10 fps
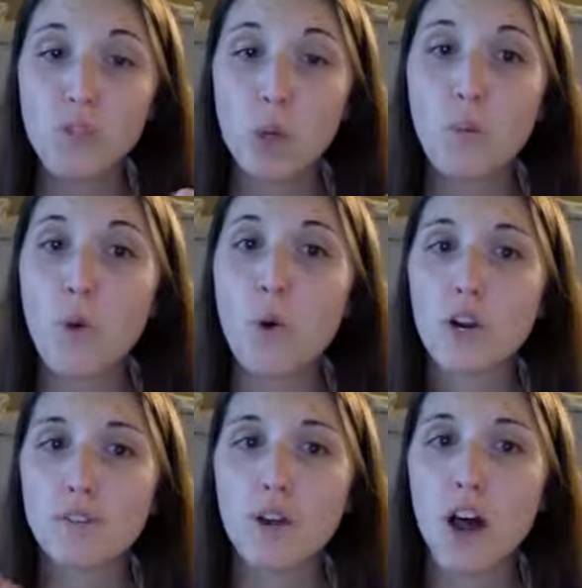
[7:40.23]

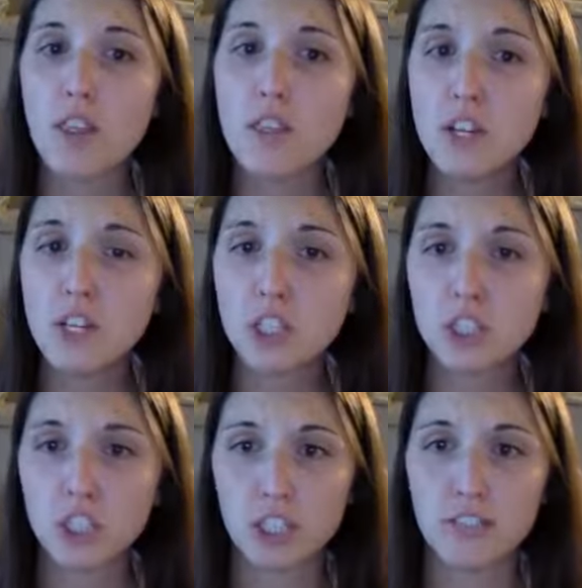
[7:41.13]
more of other
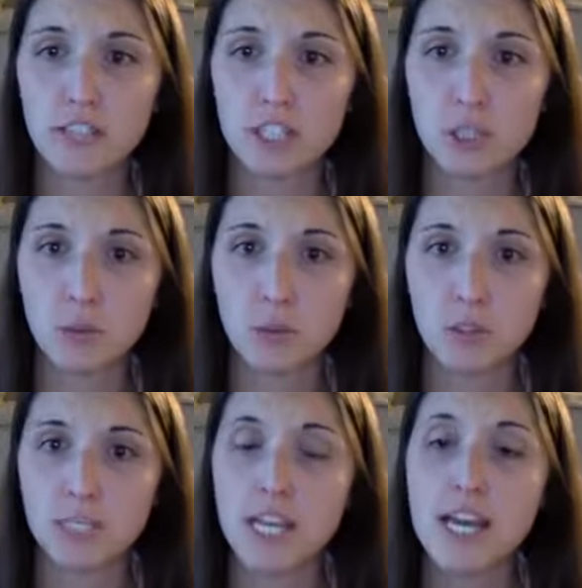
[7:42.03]
certain
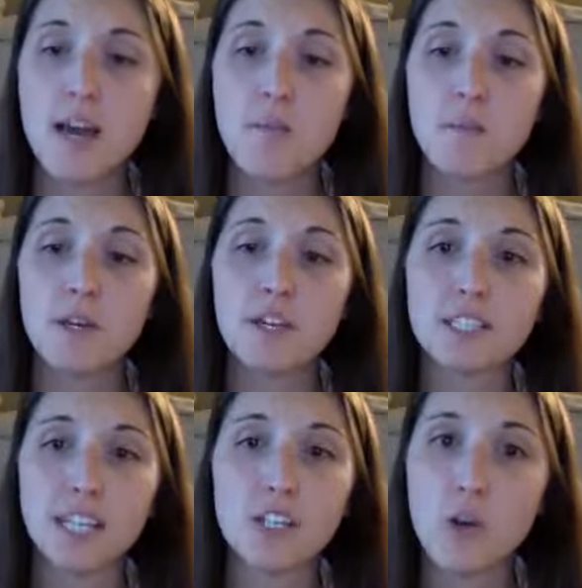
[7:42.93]
vegetables
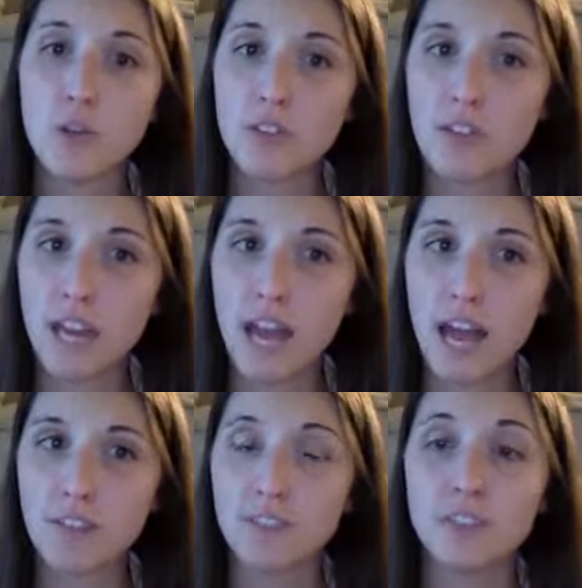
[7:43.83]
because I know that they
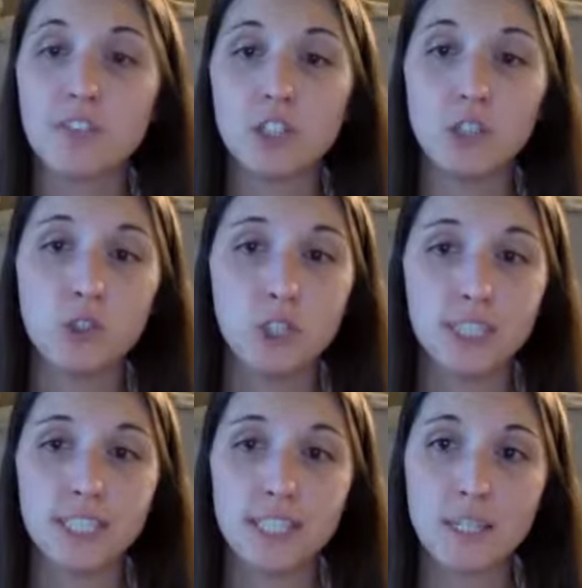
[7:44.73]
have different
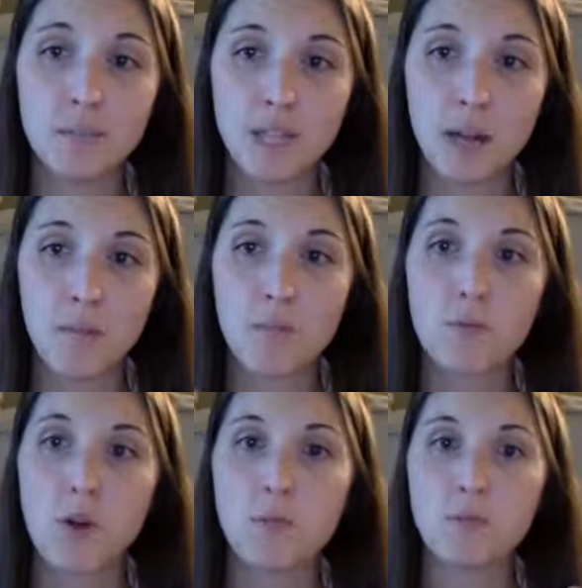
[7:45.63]
nutrients in them that
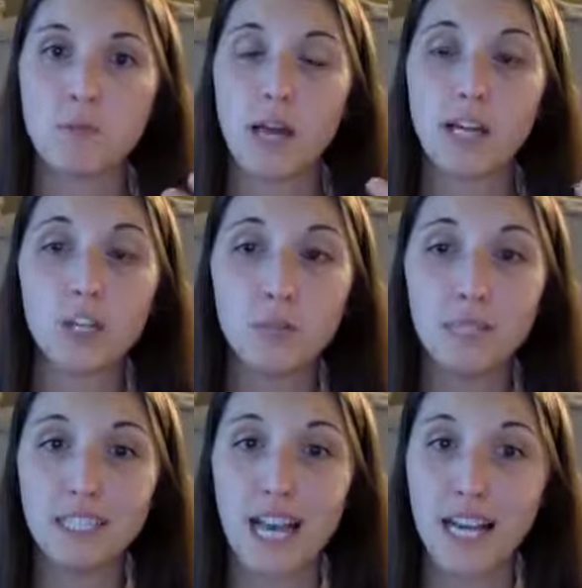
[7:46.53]
I could
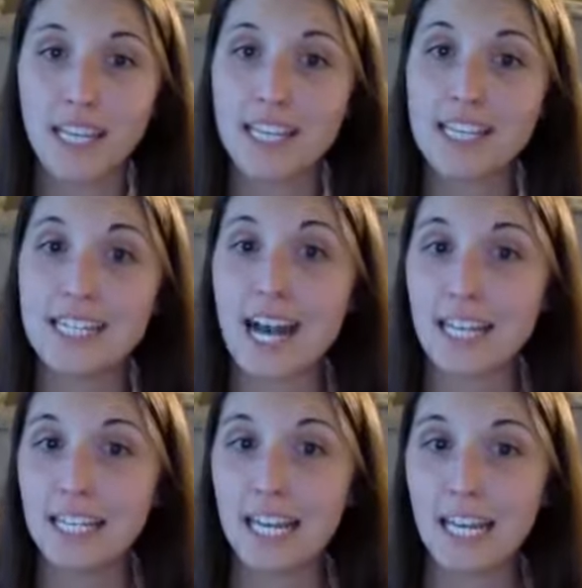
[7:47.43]
be lacking and not
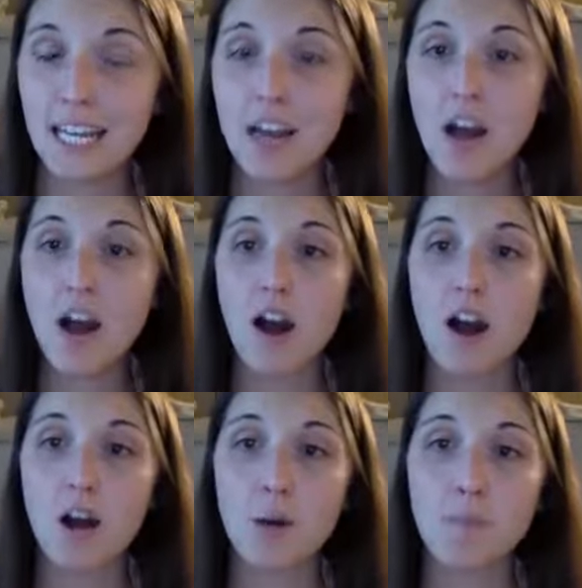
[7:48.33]
getting.
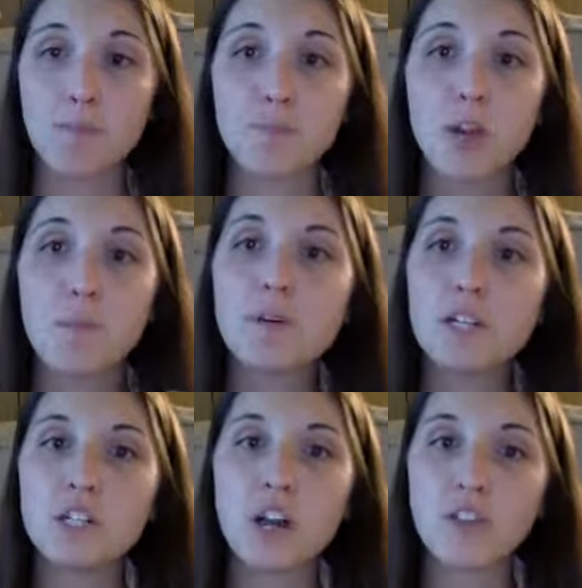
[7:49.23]

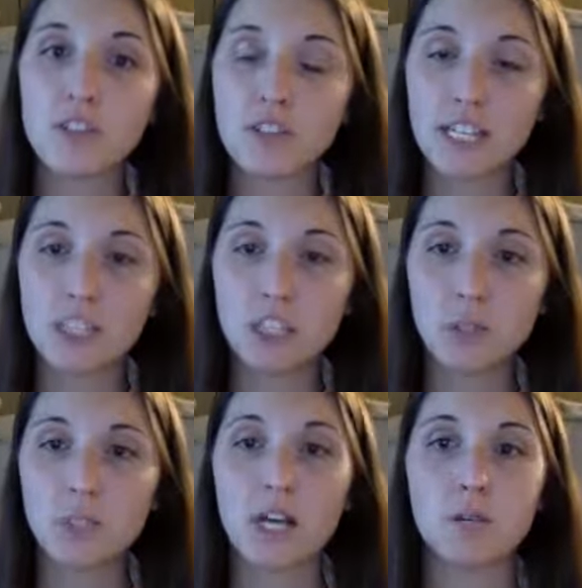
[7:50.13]
But another thing
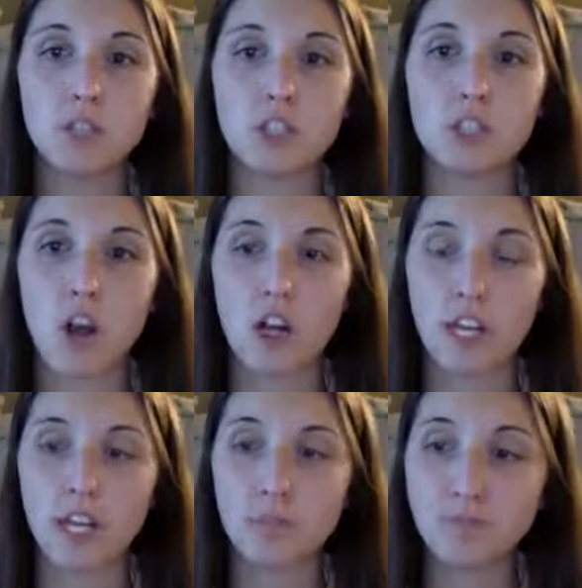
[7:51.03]
too, and I was just
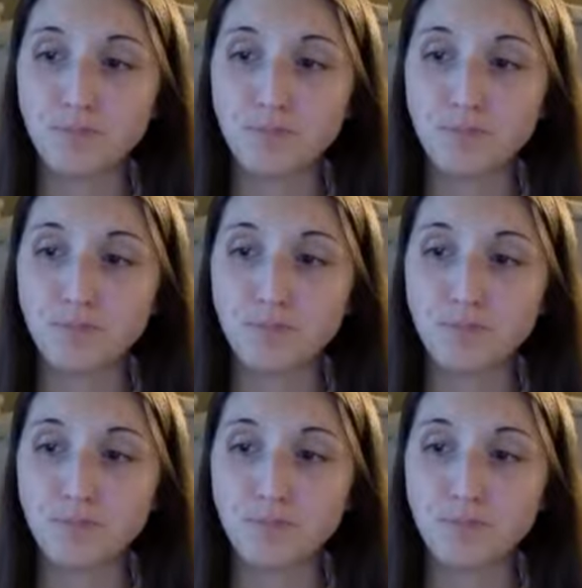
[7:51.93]
talking